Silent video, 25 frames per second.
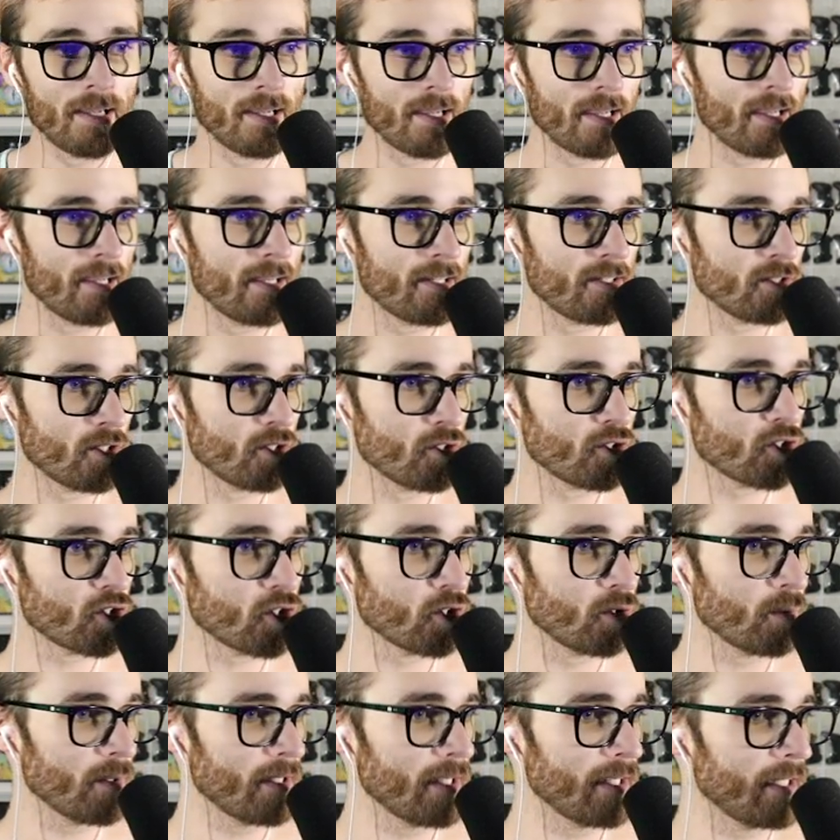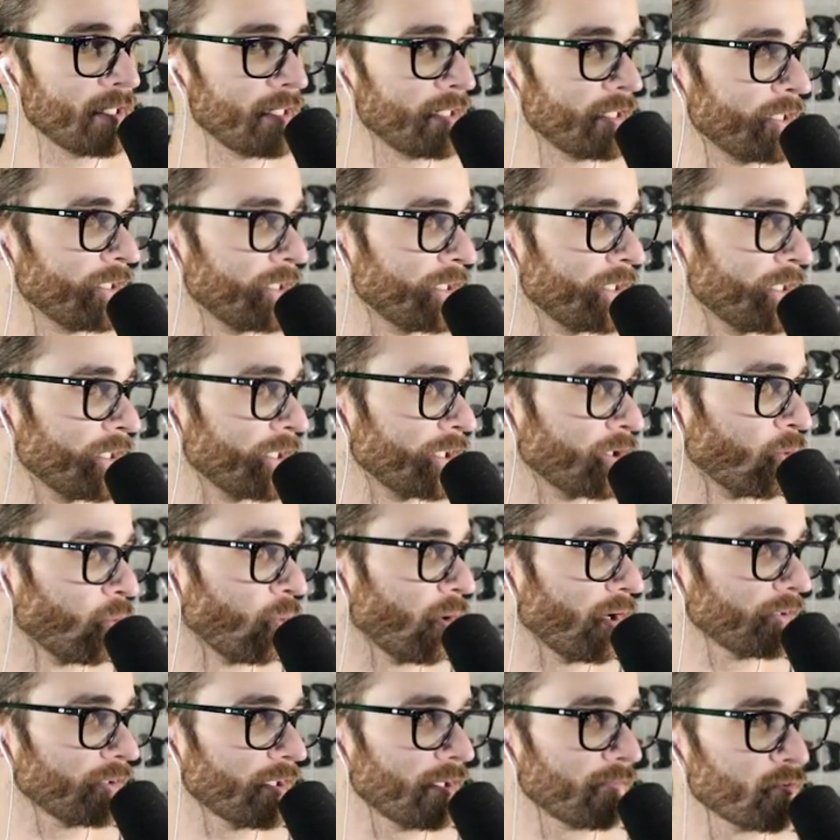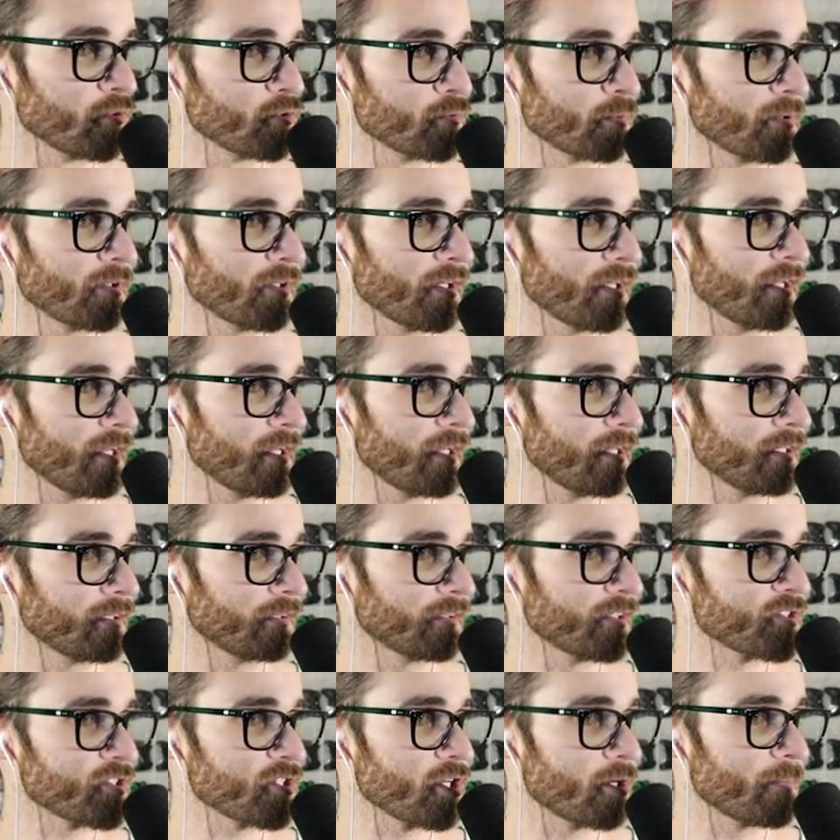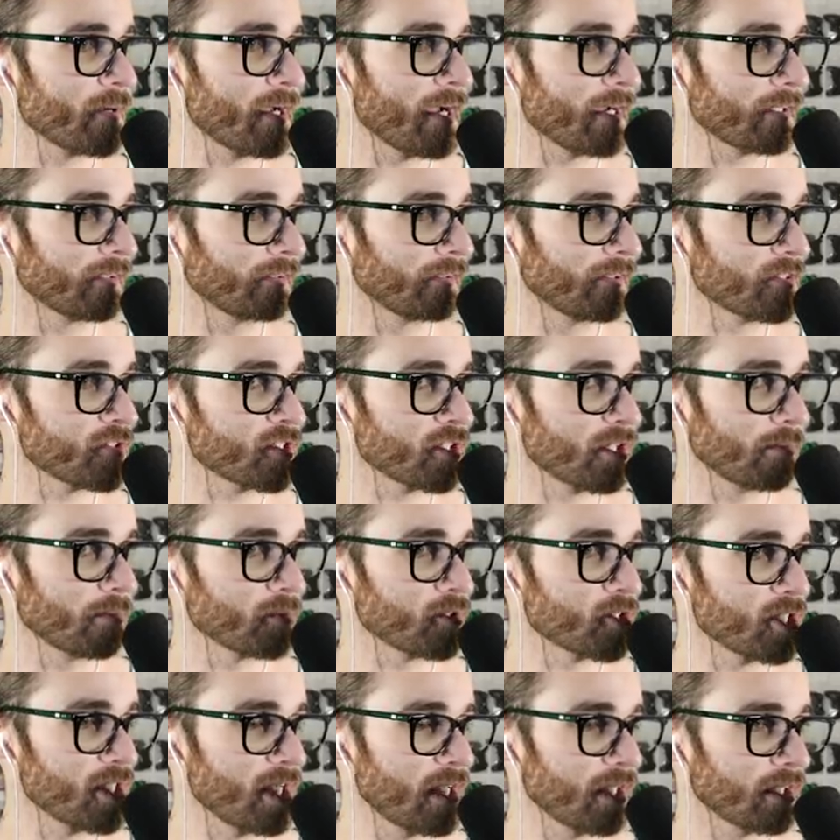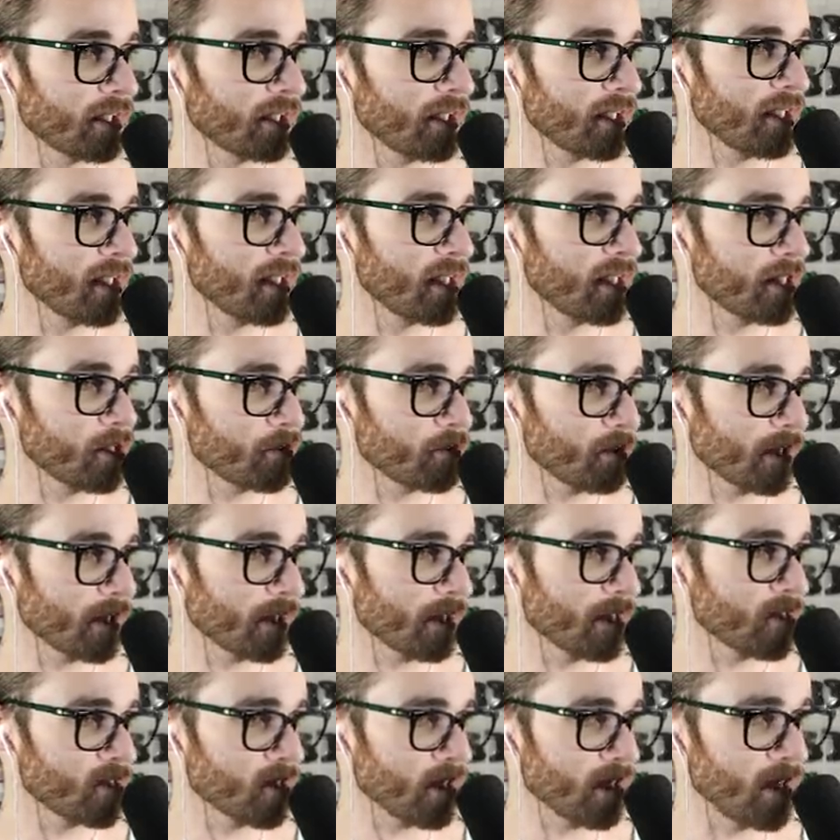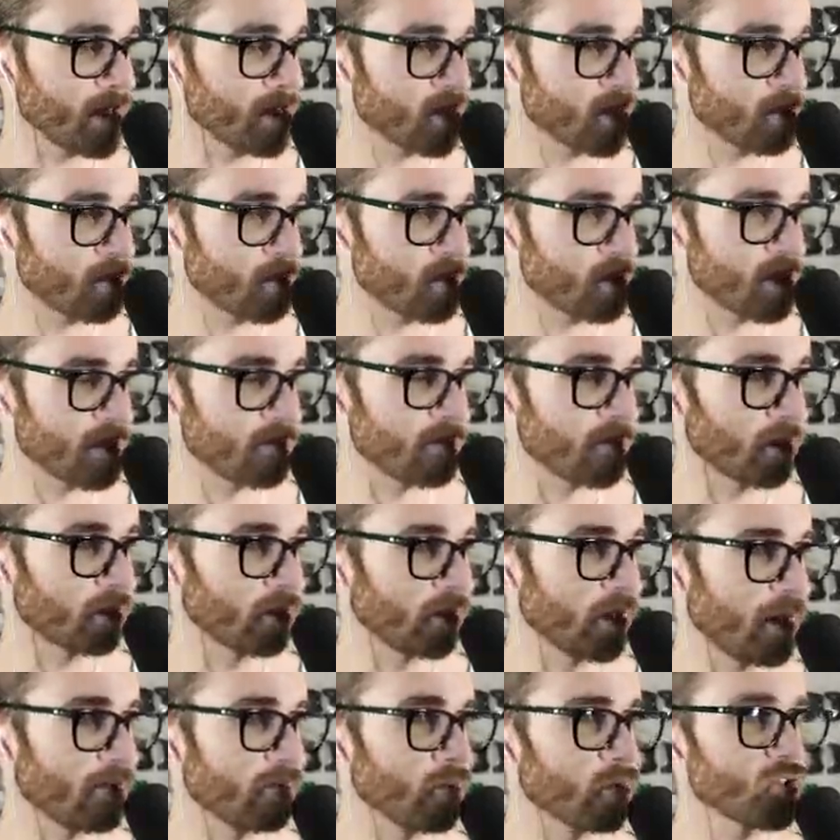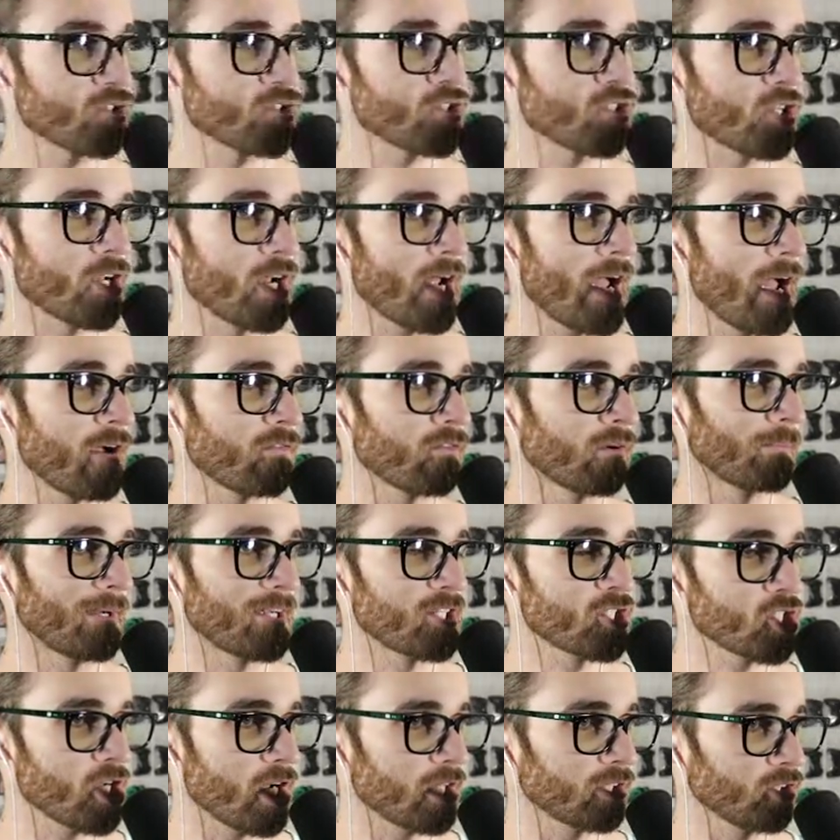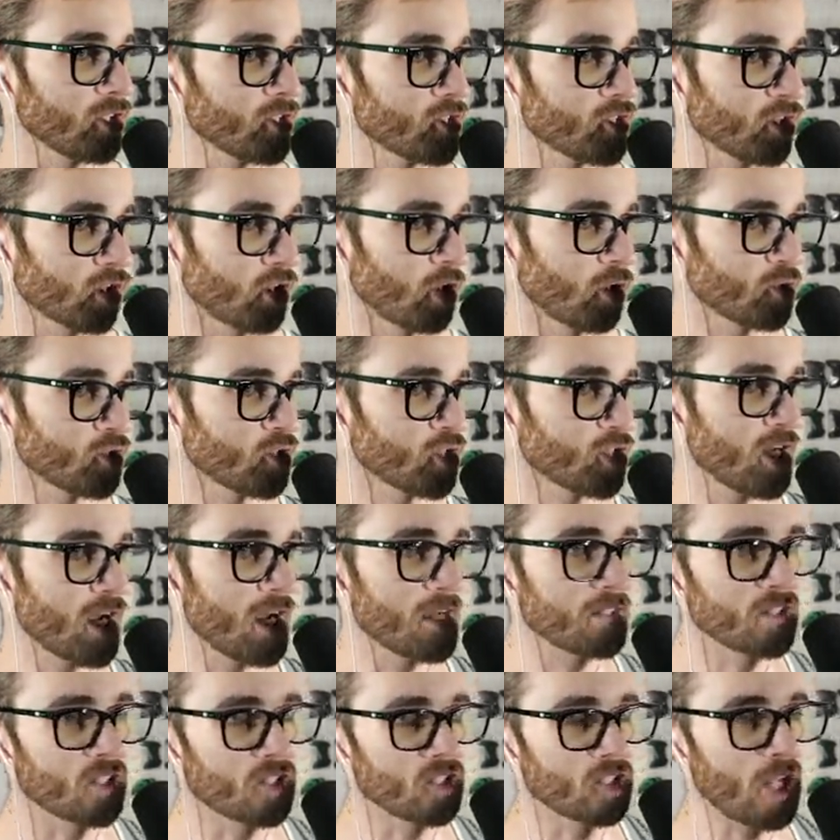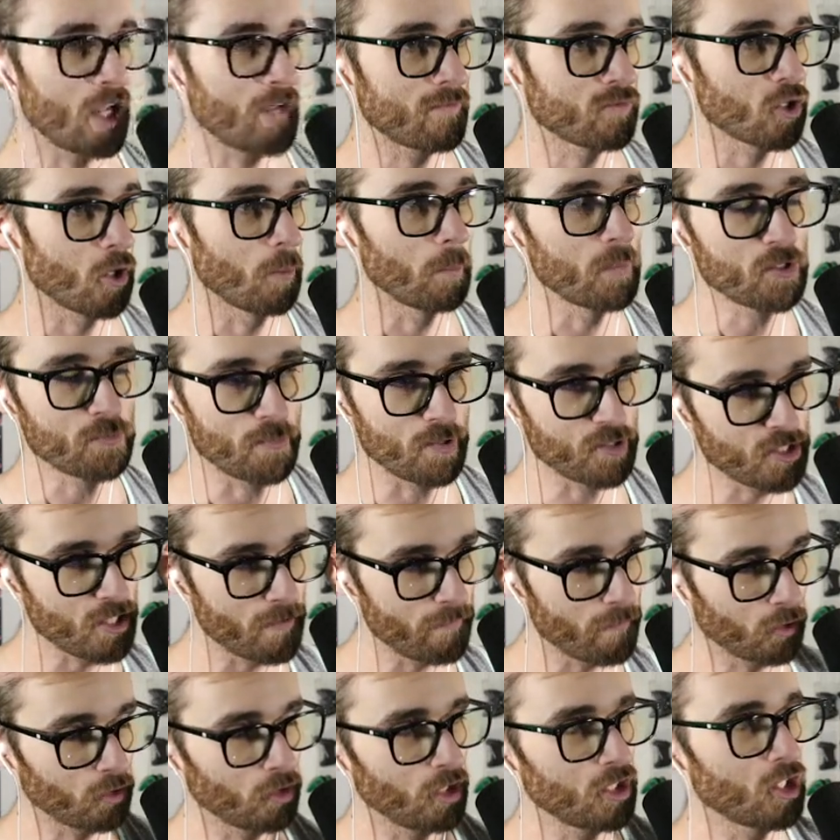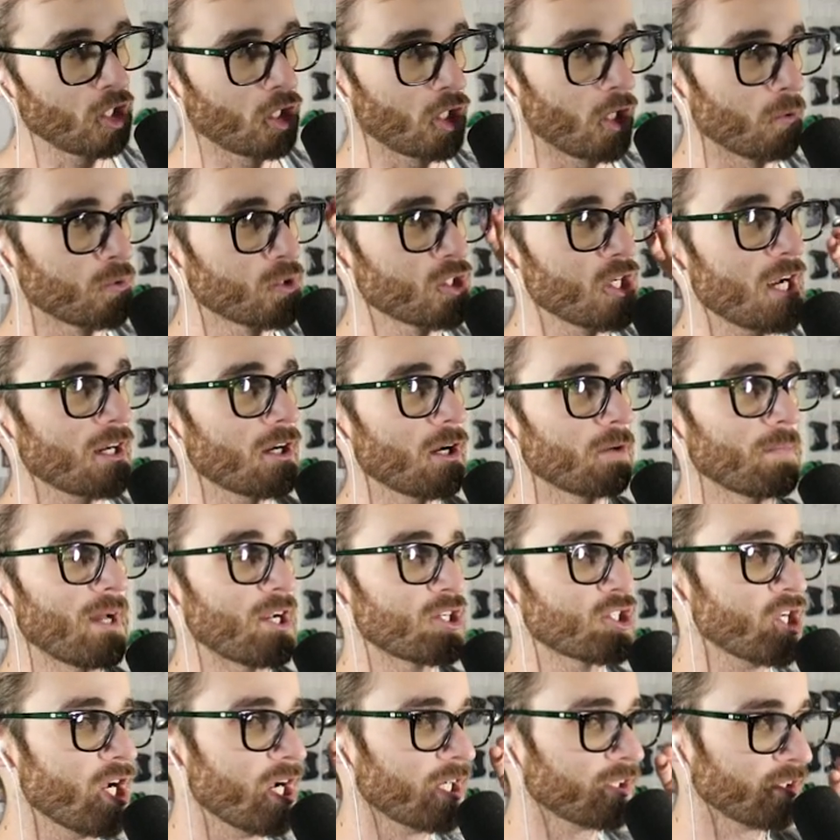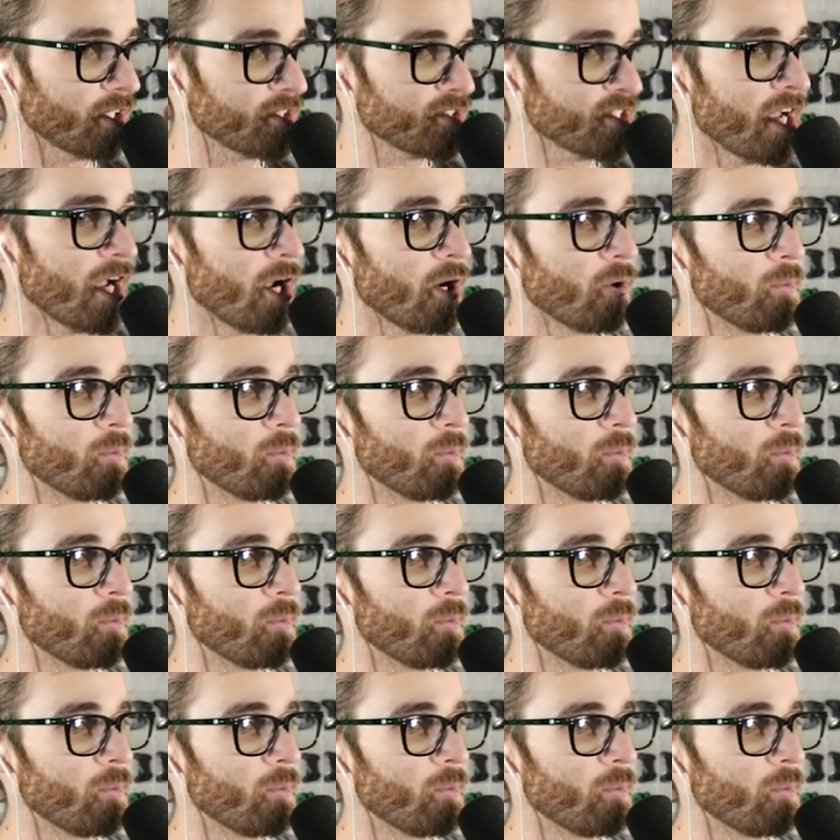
and doing... What levels were they? Let's go back and let's double check these because I got specific levels that I have on my checklist to go check that Dave told me specifically to go check on my checklist.